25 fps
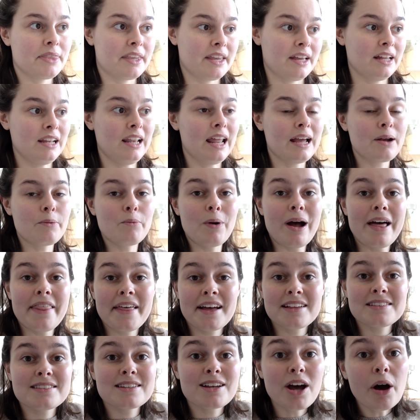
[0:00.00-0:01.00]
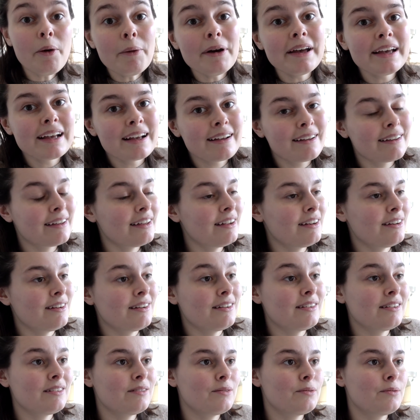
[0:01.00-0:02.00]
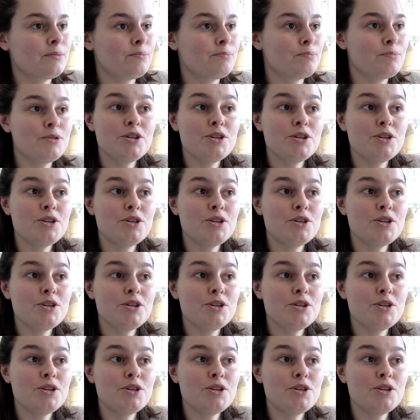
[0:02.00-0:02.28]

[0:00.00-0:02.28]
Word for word: and like where that's going and